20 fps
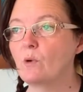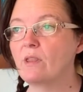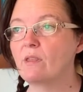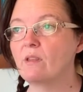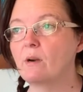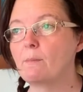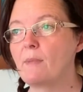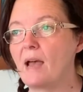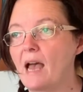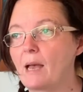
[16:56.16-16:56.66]

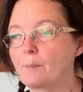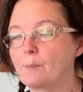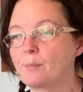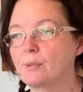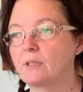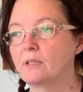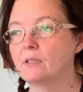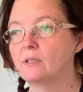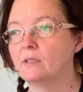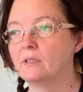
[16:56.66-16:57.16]
map,
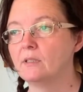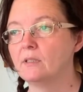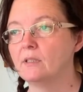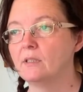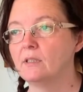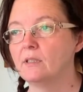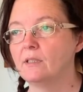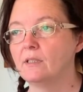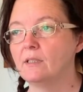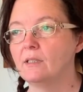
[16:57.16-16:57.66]

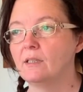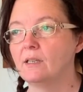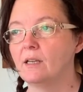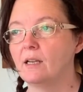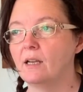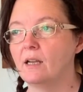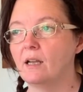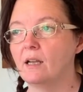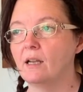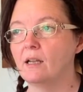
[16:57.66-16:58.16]

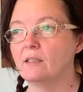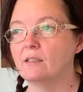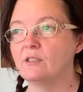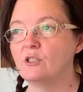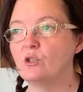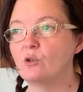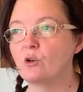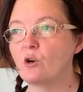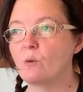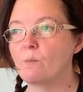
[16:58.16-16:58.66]
and you
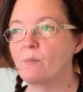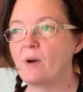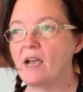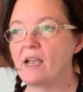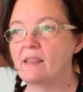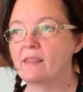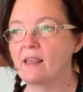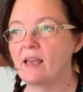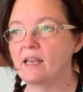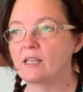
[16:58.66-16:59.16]

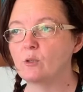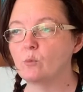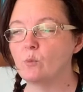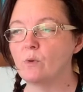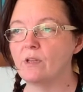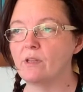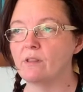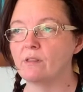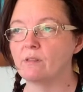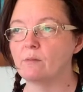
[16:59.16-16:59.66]
combine that
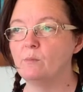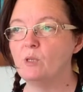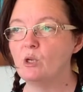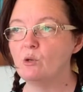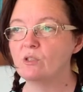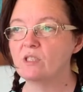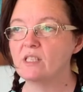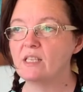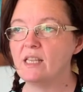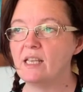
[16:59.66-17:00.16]
with
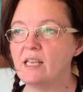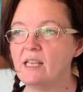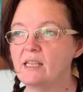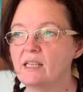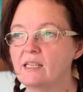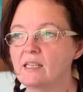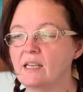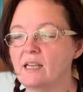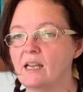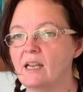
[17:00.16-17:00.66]
music
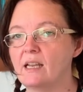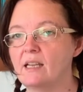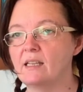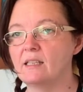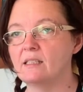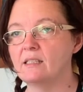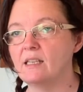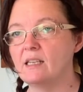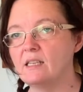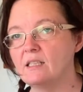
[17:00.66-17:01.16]

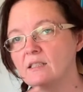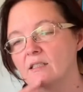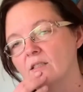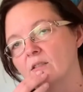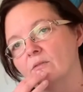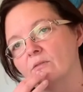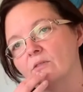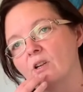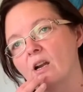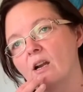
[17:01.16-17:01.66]
and hint
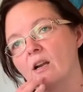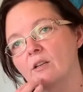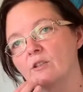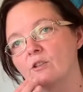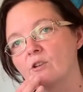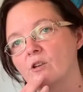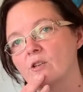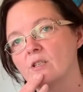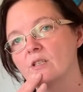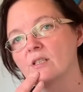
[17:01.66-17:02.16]
of
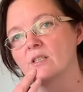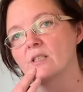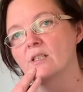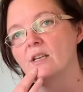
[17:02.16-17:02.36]
characters.